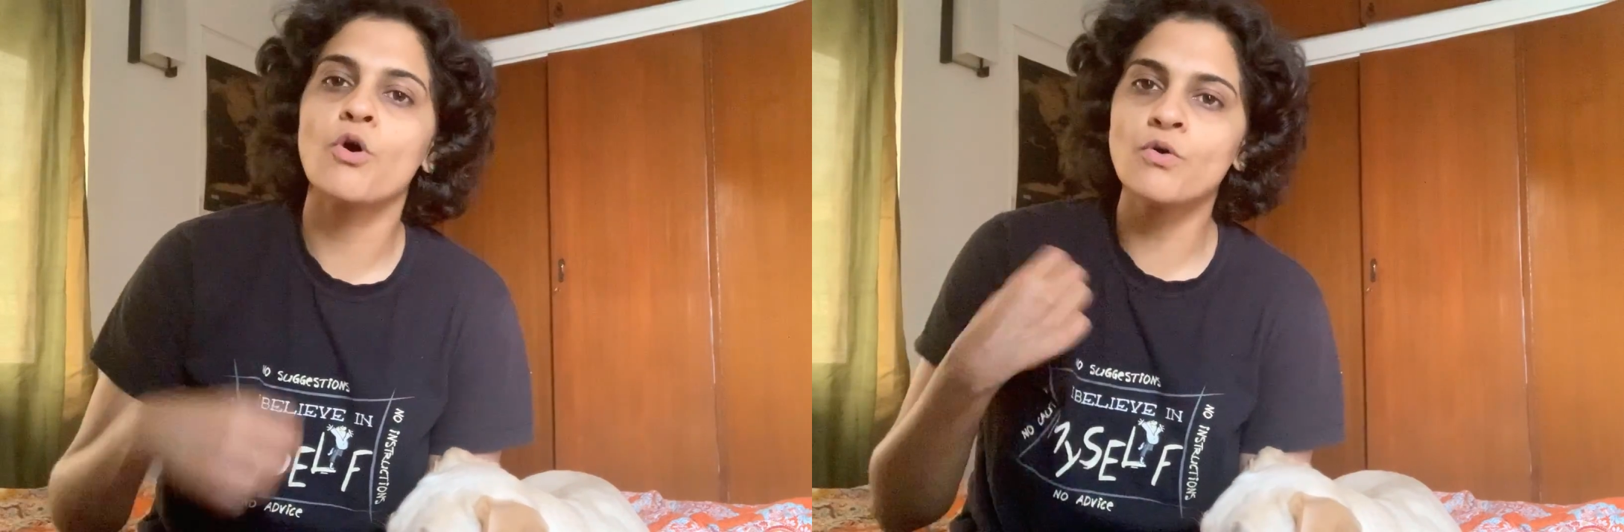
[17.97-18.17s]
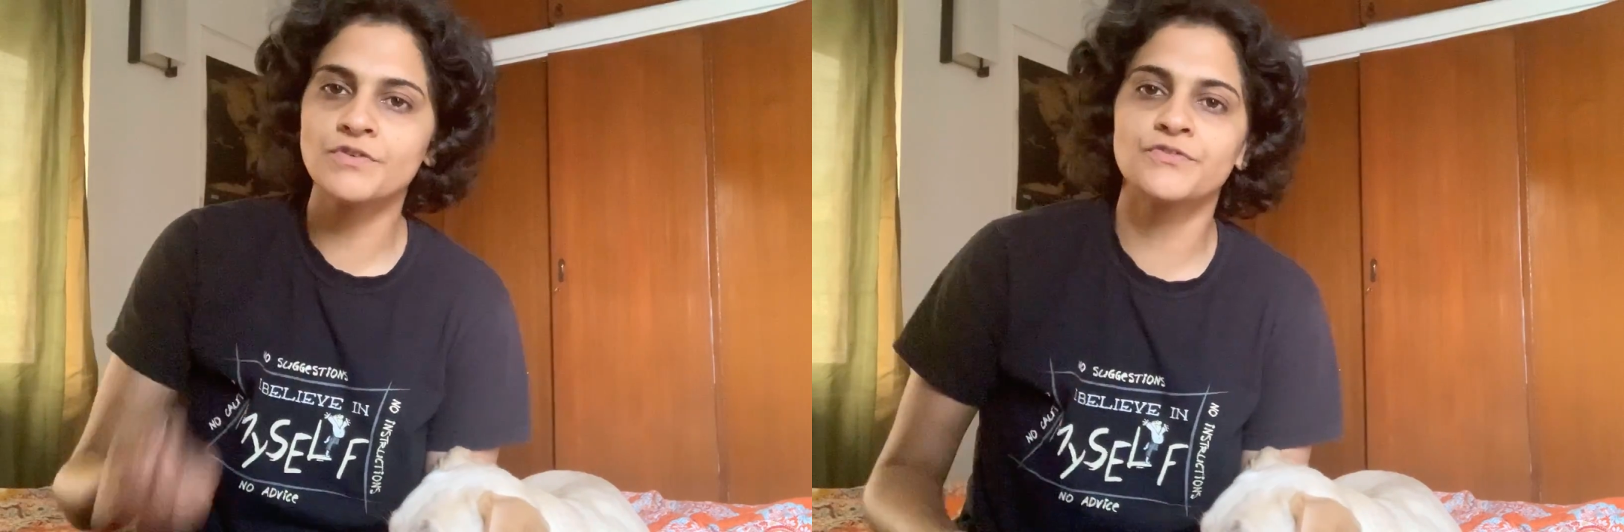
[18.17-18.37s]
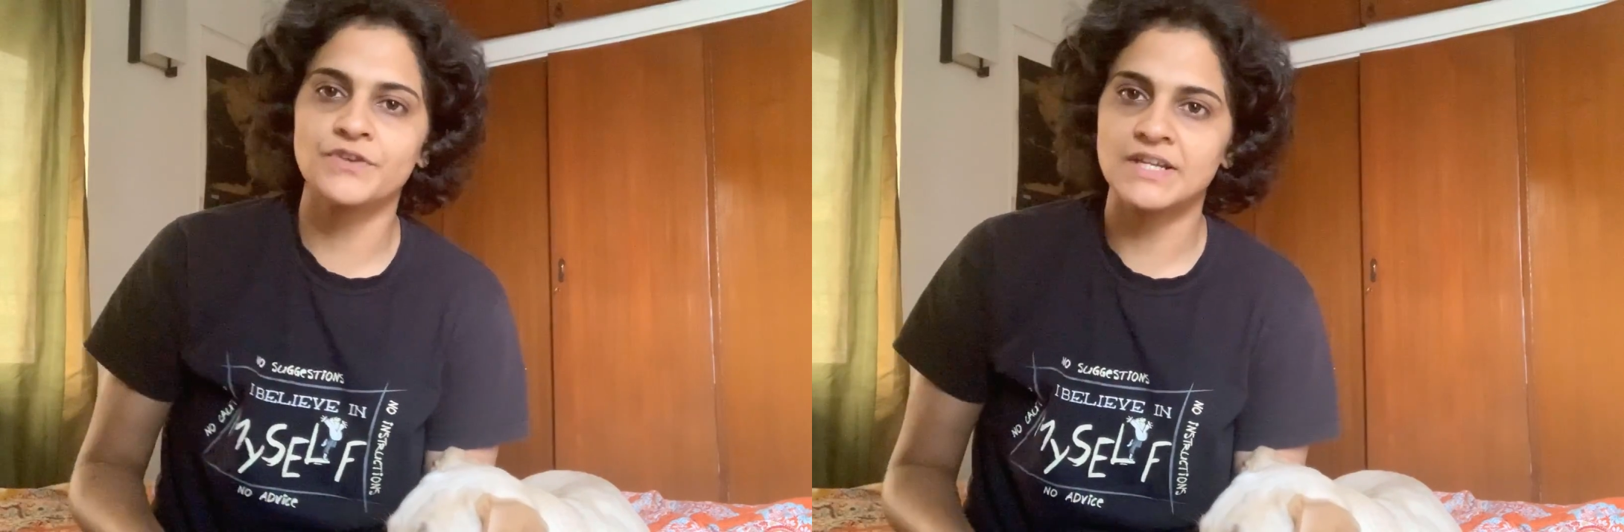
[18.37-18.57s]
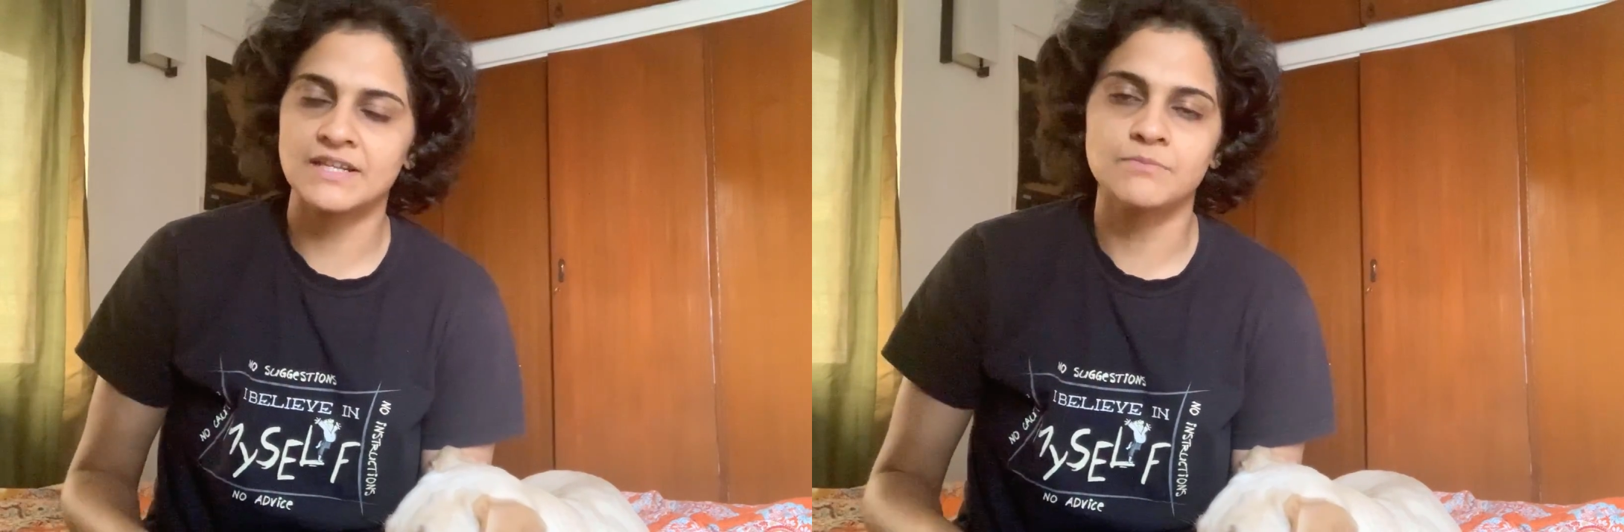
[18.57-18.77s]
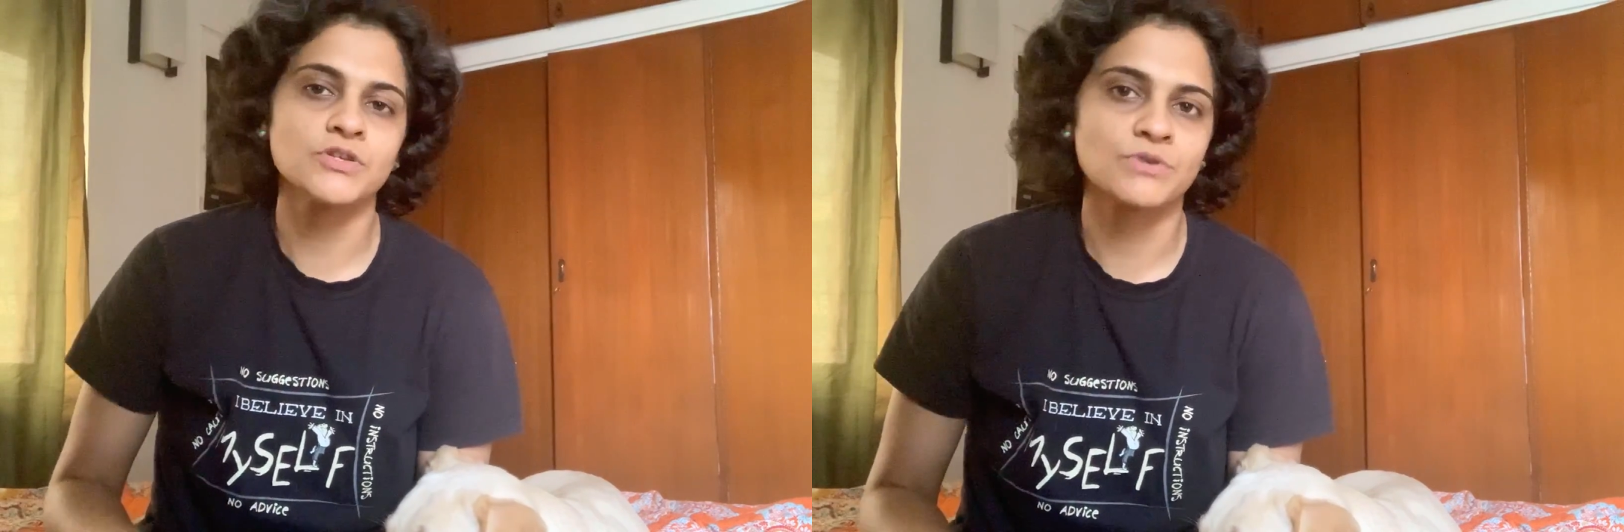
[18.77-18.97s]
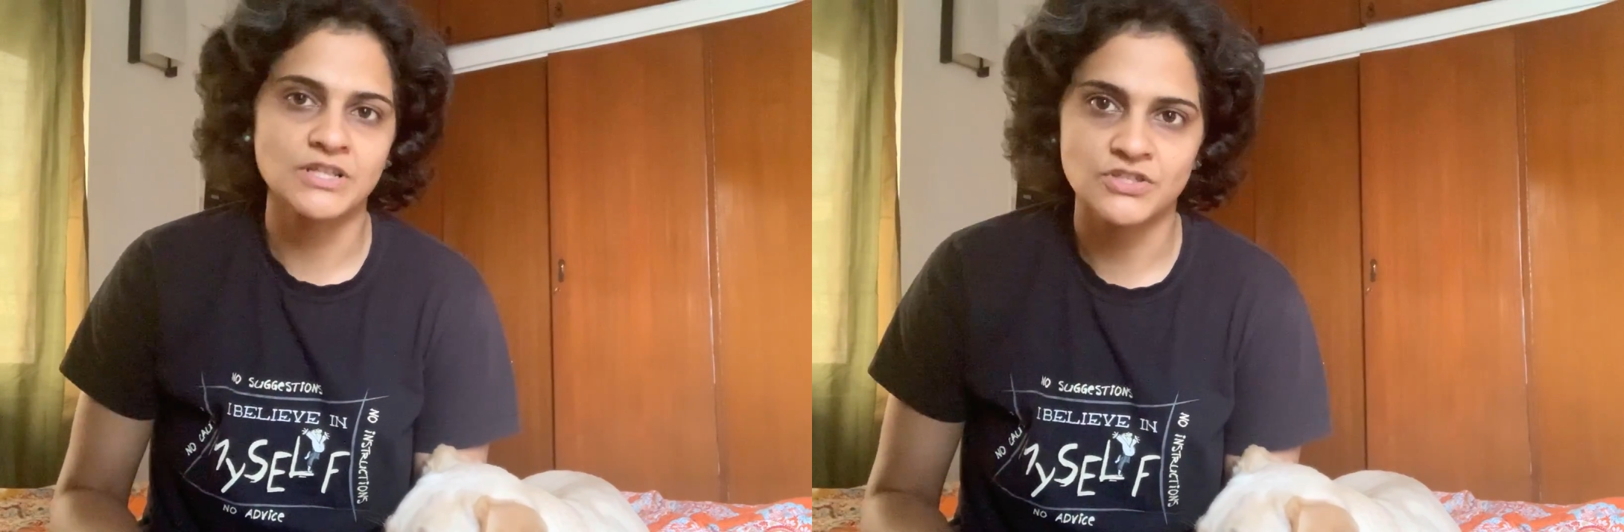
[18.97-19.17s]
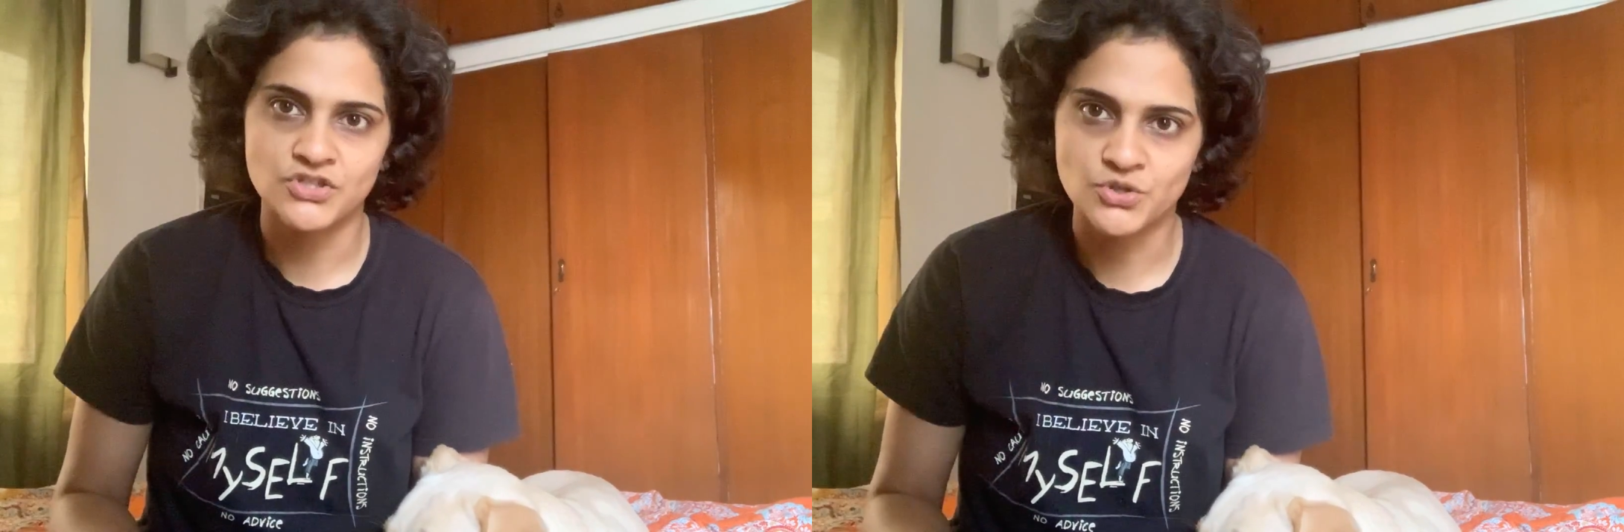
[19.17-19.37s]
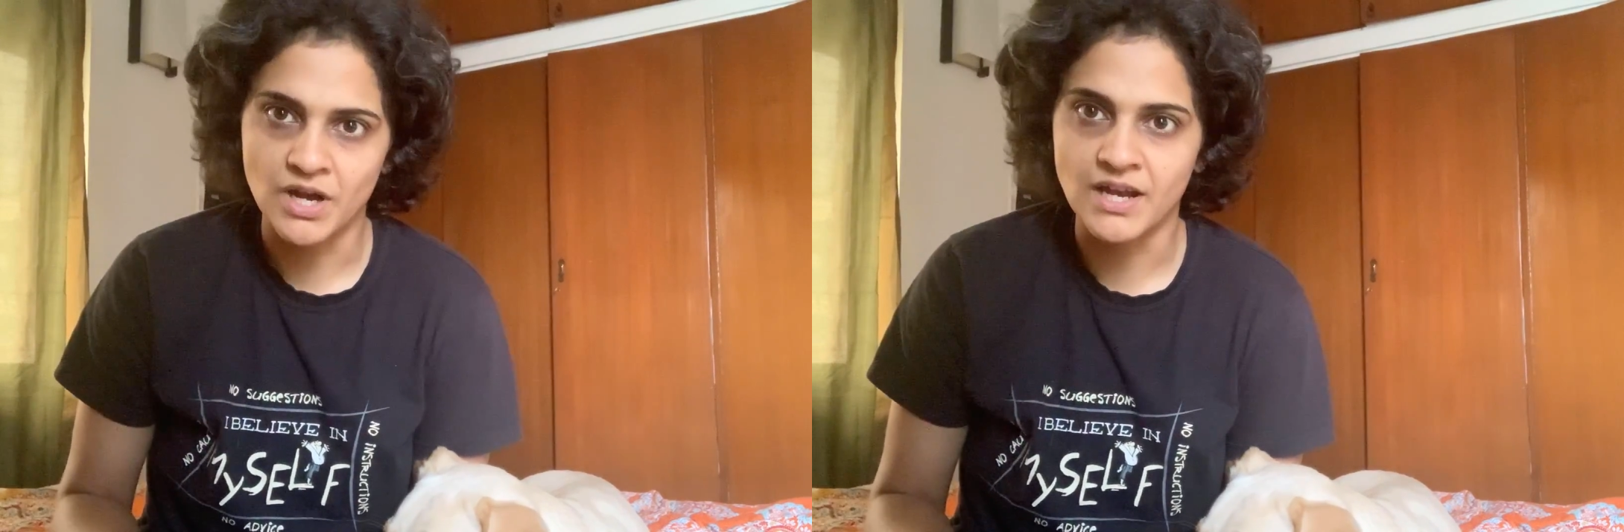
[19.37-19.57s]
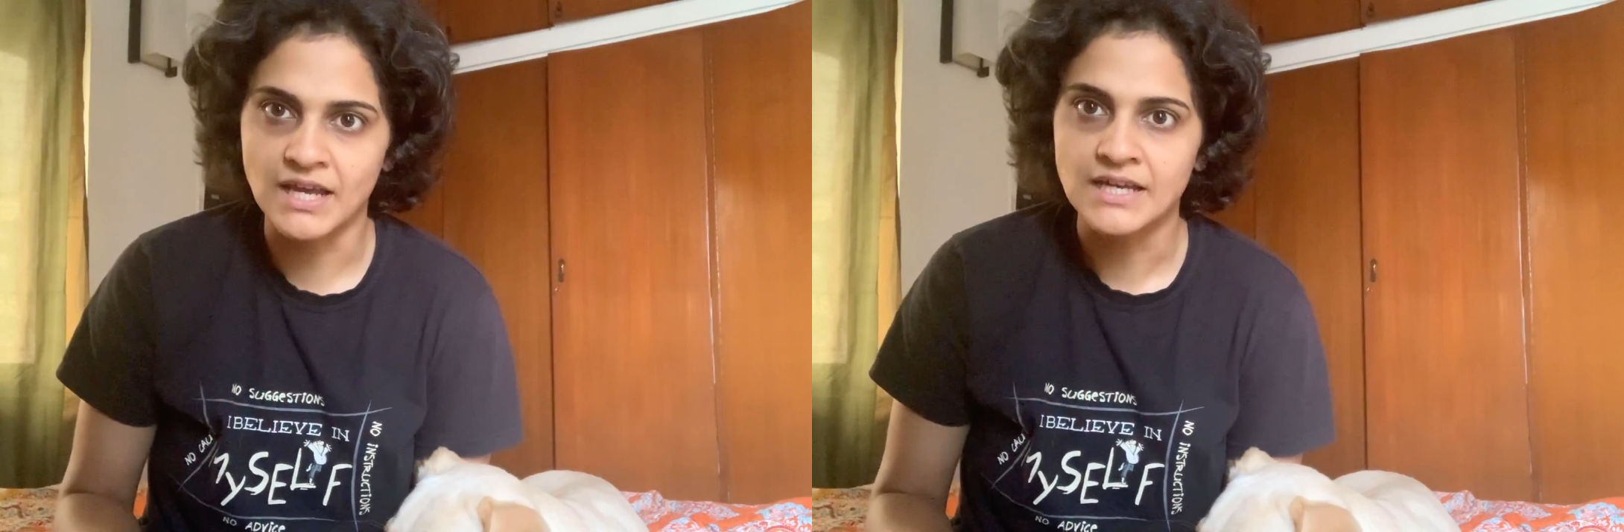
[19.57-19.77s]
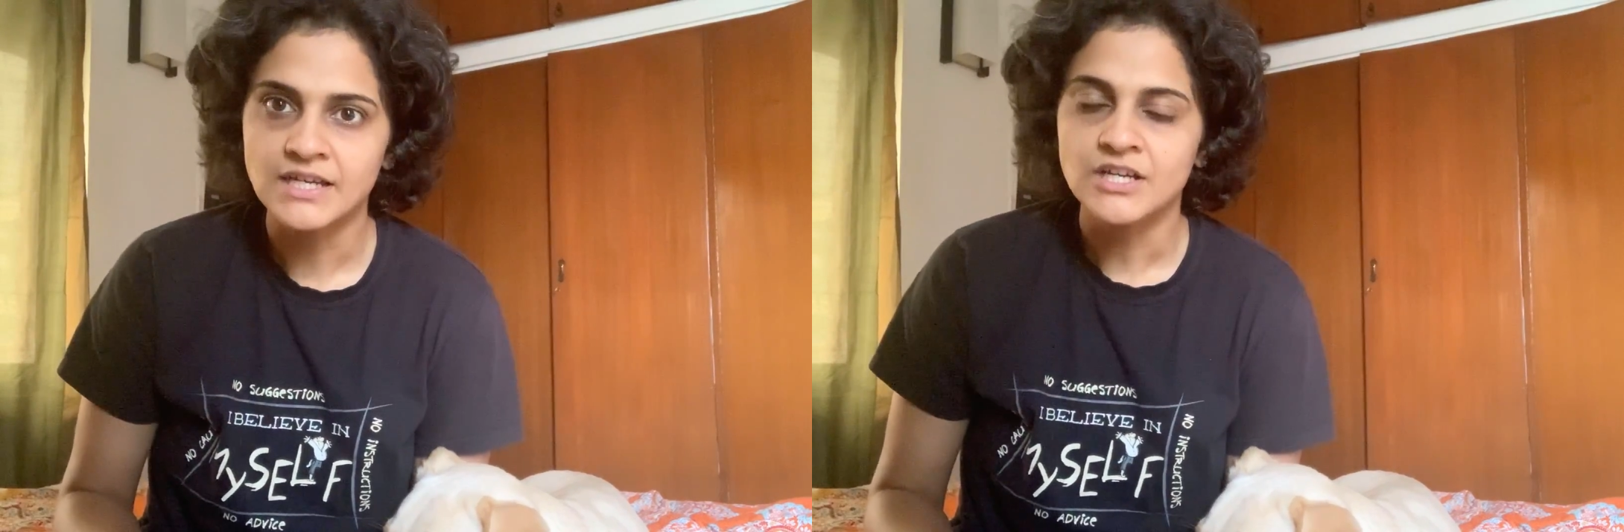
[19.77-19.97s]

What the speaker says: overfeed them during this training.